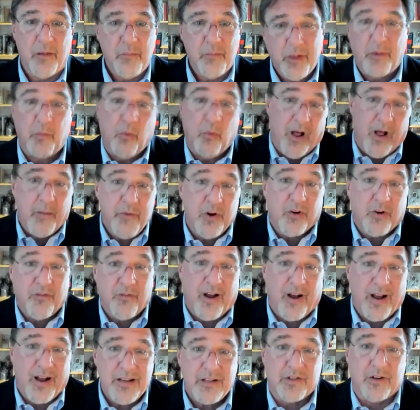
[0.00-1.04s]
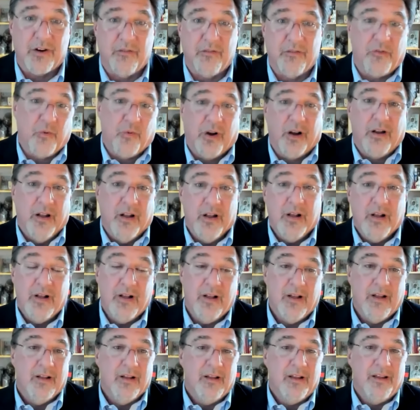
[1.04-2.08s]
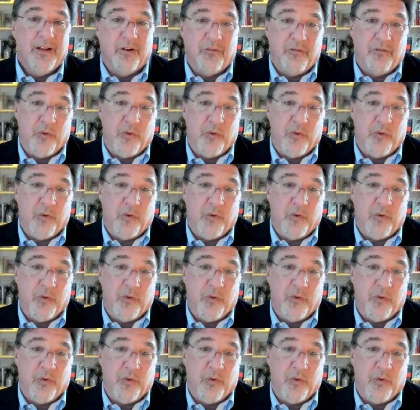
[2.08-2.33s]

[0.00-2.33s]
I'm like, well, I'm your advisor. If you want, you know,